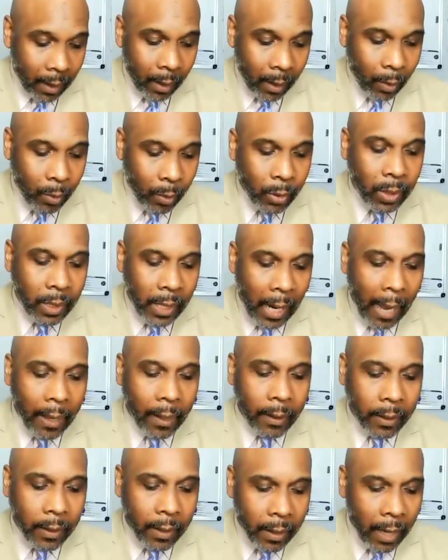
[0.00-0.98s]
who
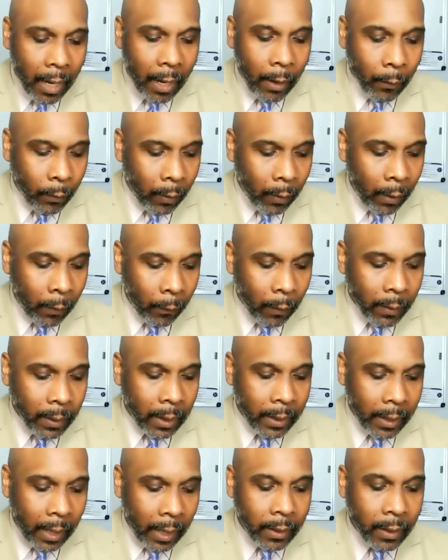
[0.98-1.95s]
challenged slavery from the
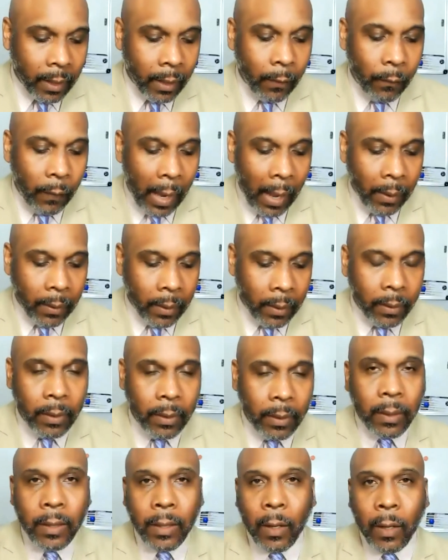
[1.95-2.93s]
nation's founding to
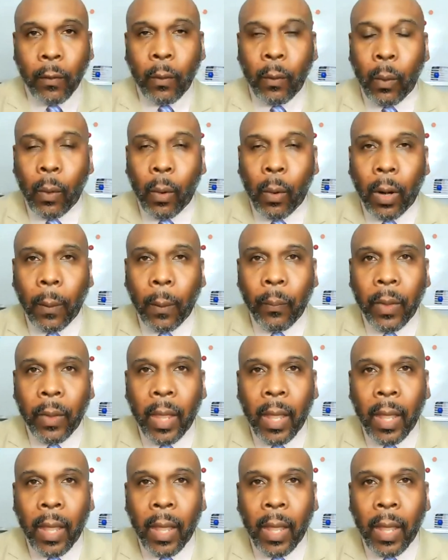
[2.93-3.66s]
the Civil War.